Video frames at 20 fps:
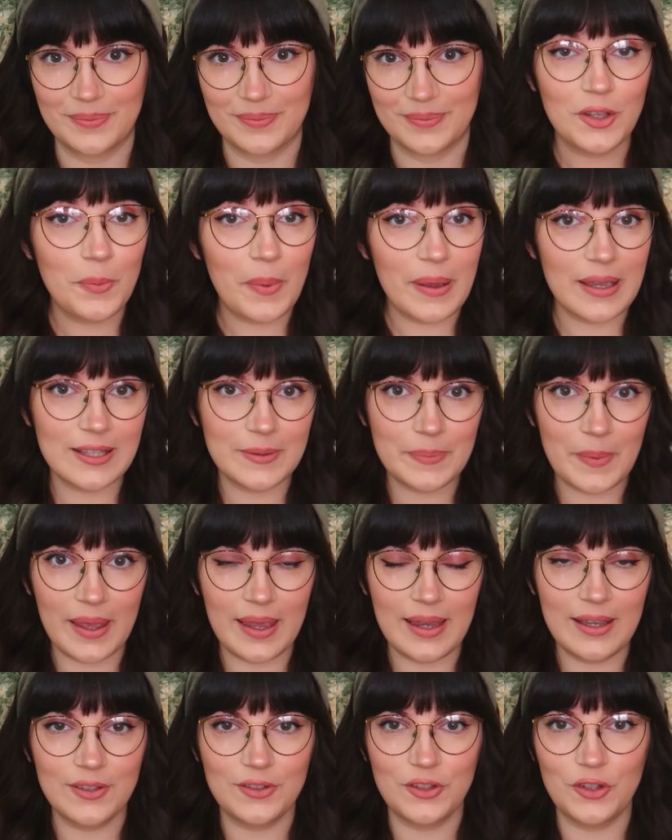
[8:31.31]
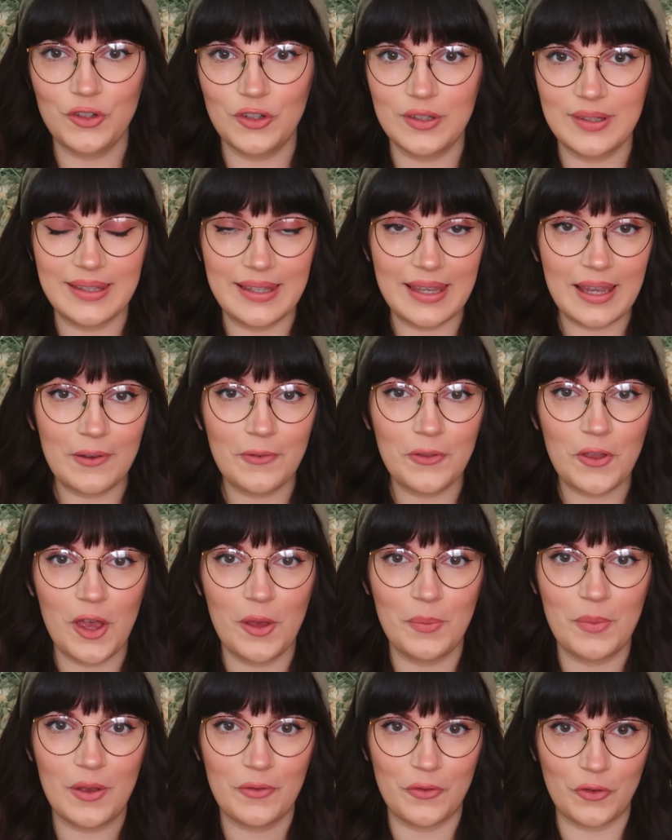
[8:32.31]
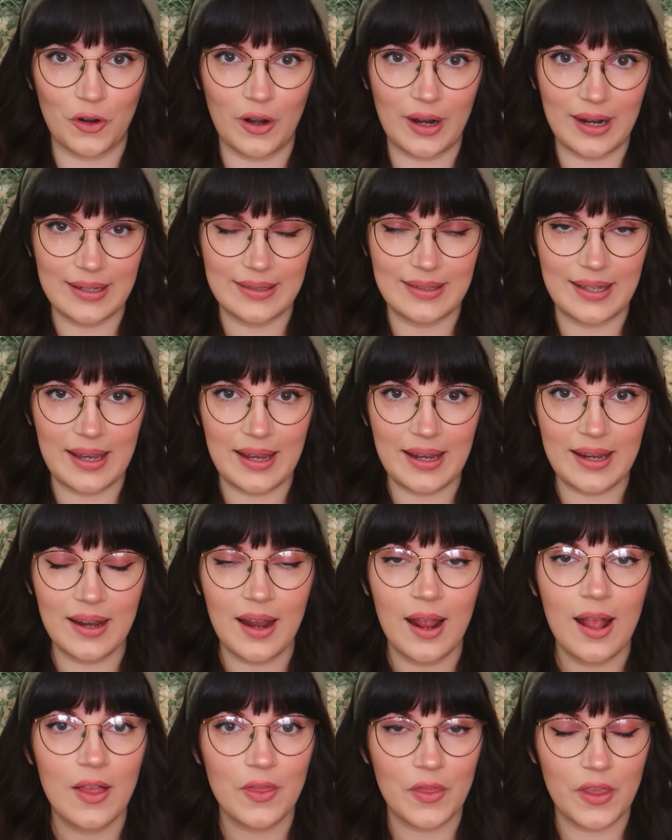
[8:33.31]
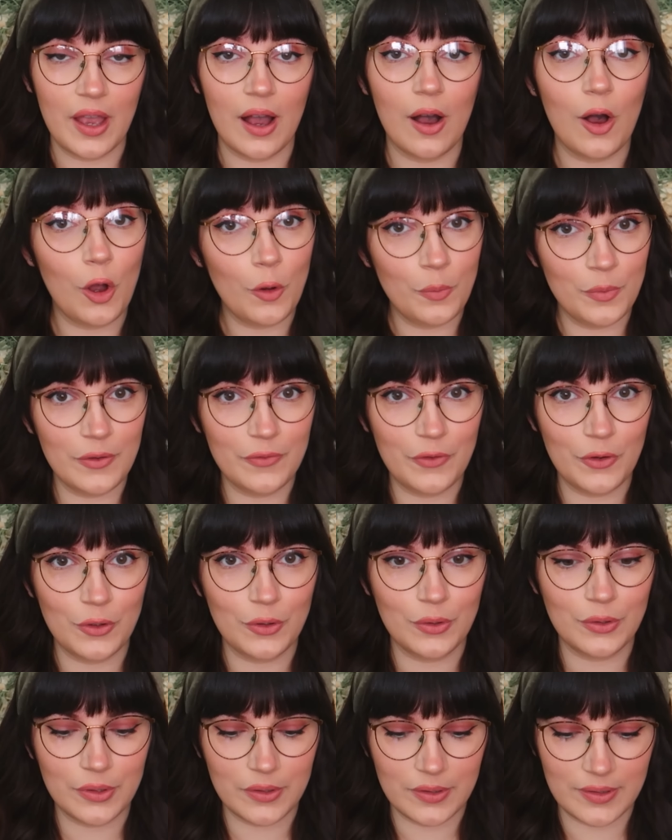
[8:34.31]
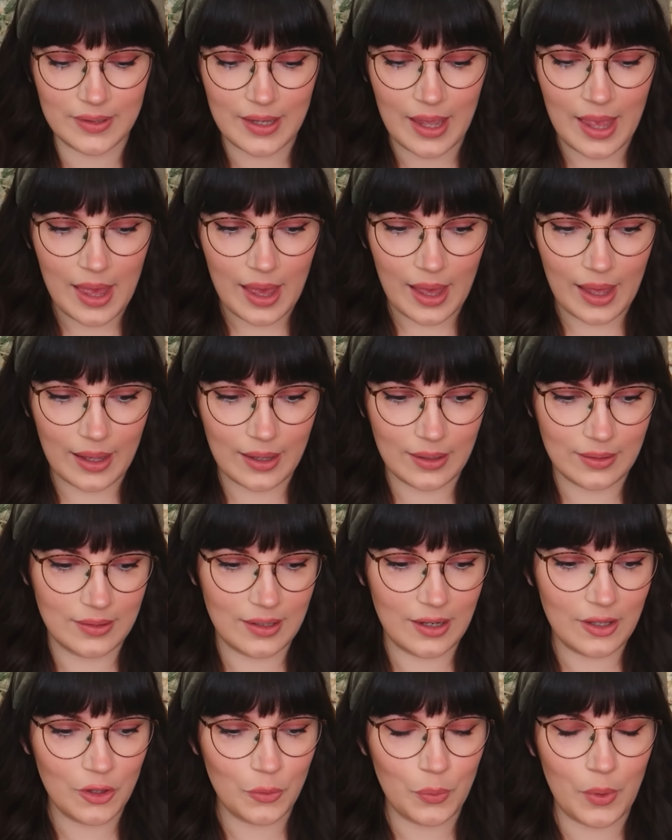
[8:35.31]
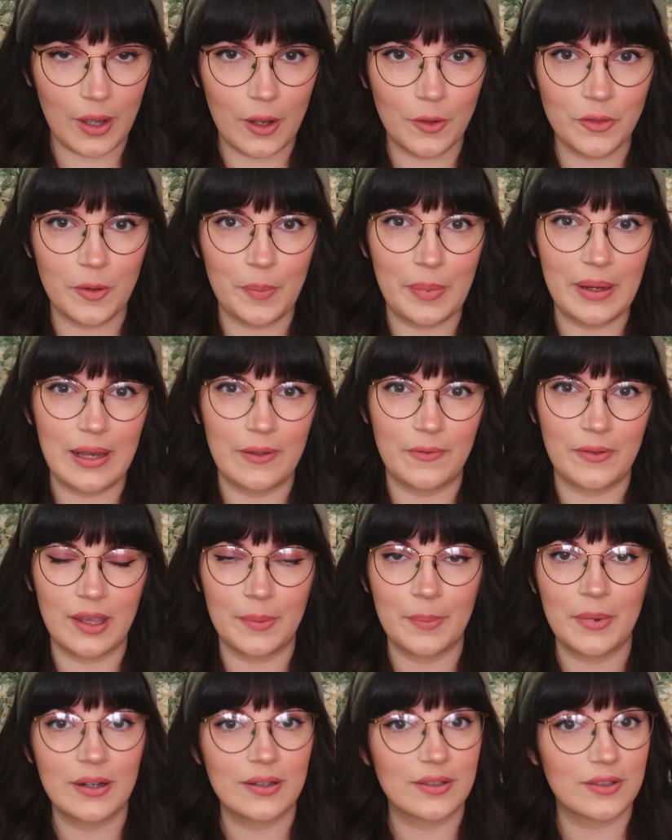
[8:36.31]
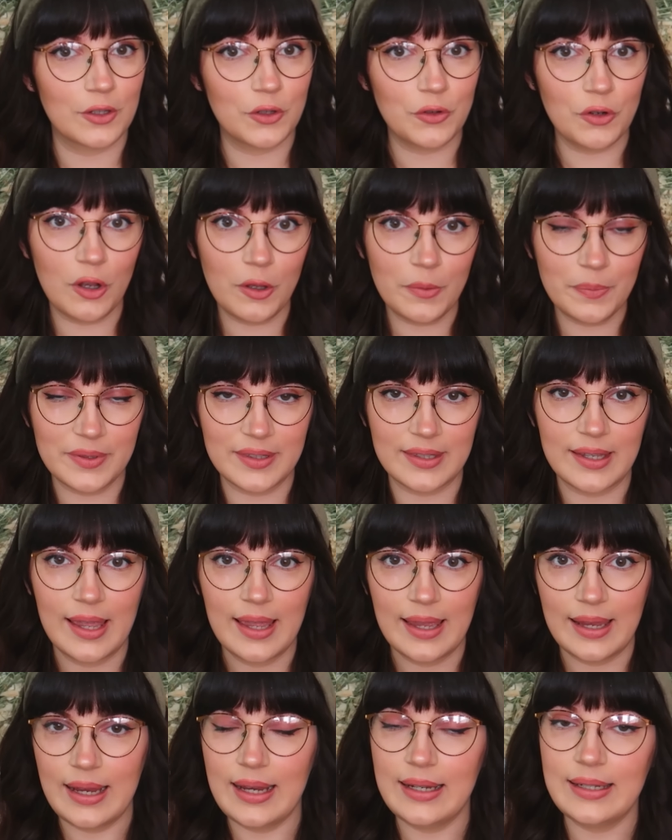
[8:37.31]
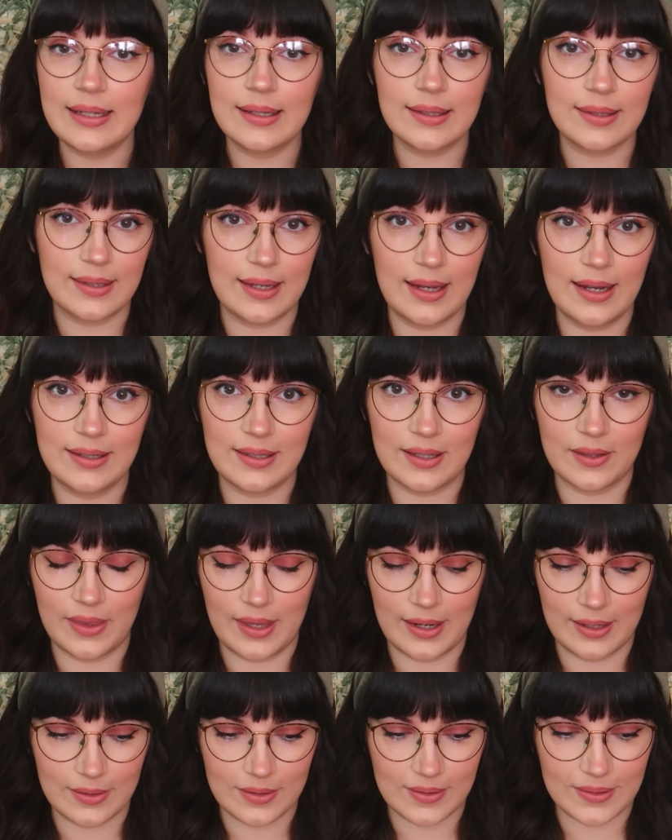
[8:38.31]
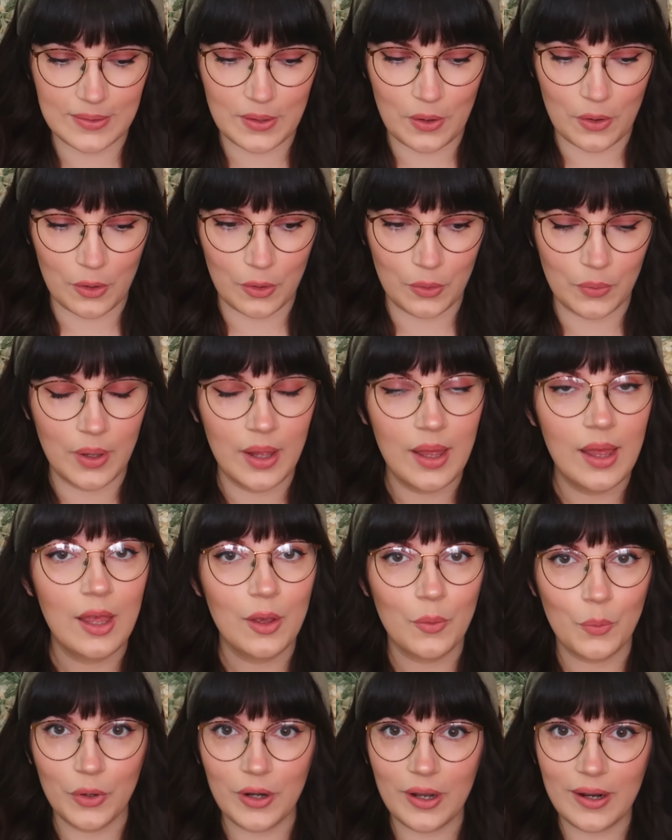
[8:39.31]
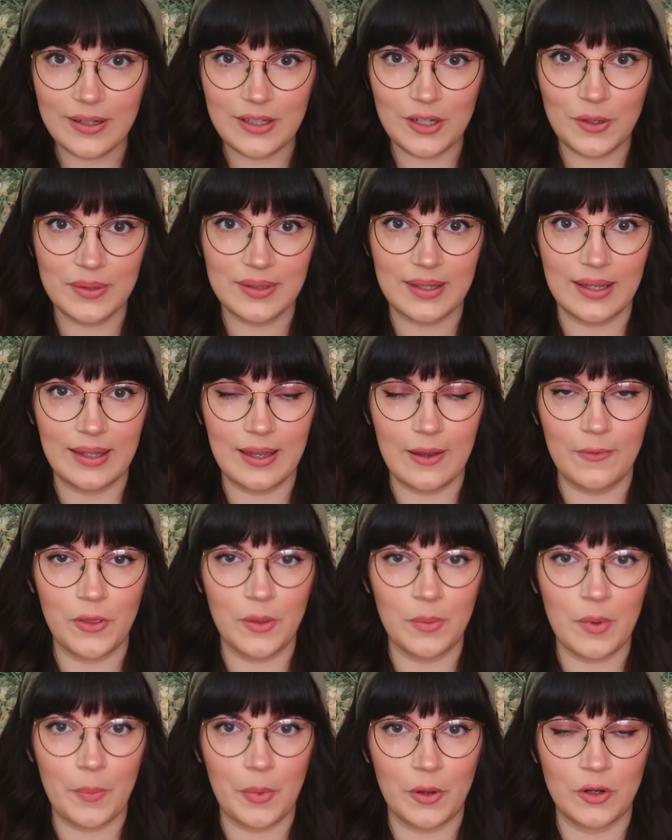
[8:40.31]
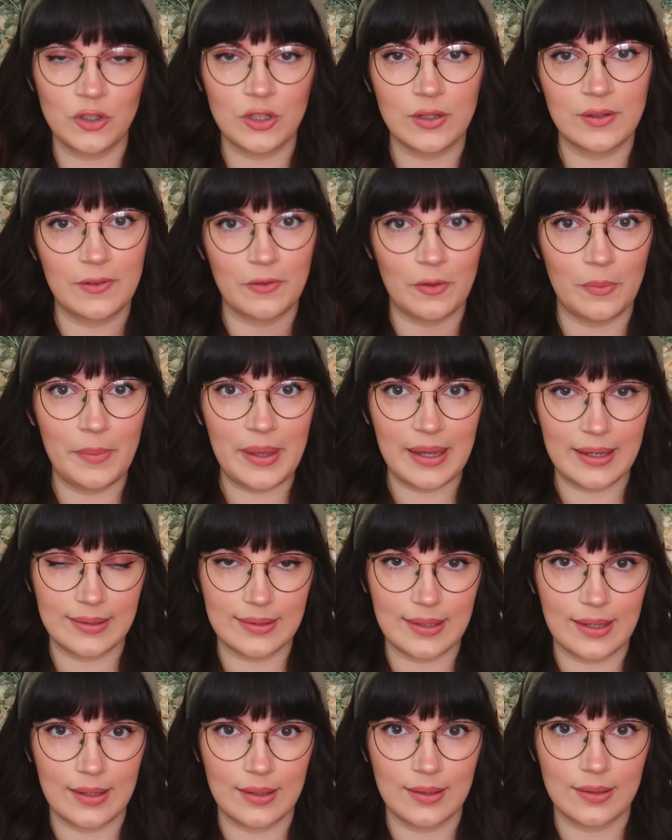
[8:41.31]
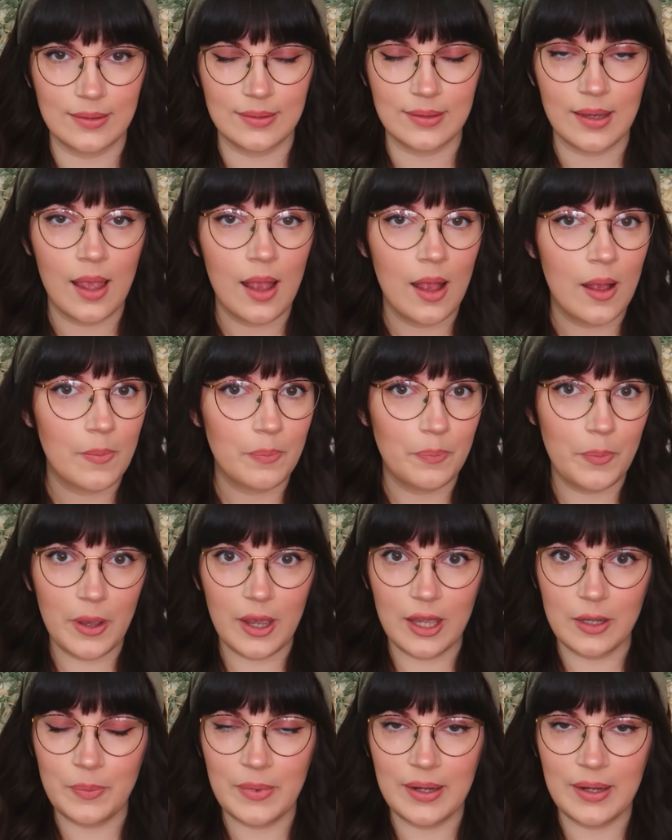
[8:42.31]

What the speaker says: Your best bet is to just give them a variety. They are omnivores and in the wild they'll be living amongst the crops, eating seeds and things. So what I do is I give them a bunch of different mixes, bird